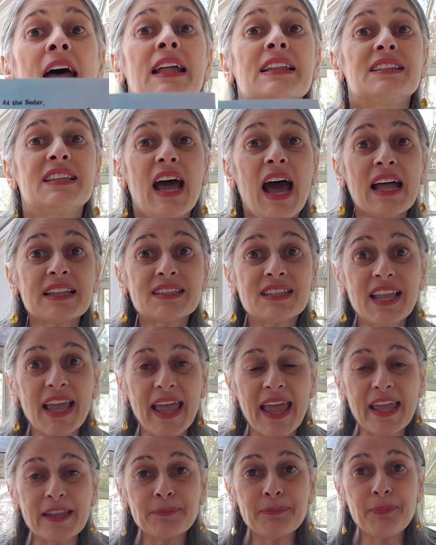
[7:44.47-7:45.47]
The
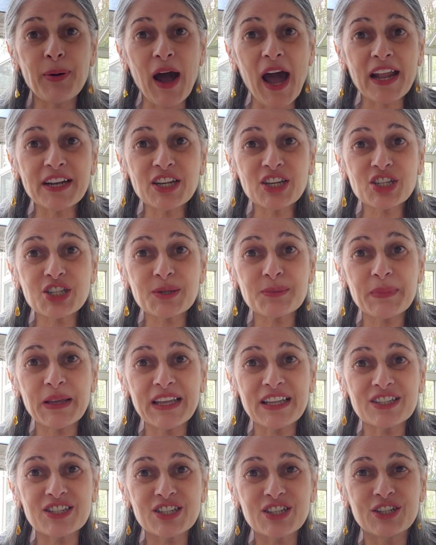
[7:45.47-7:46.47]
10
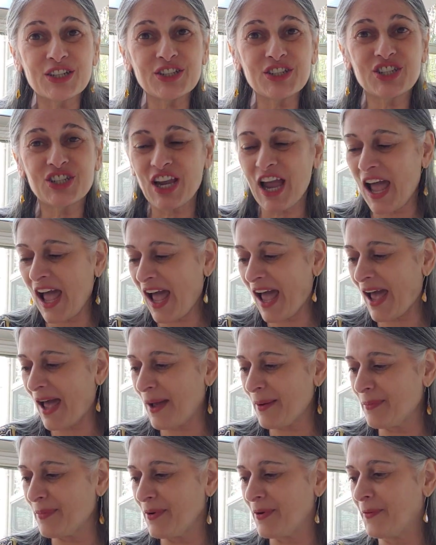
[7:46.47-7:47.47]
punishments. Good job.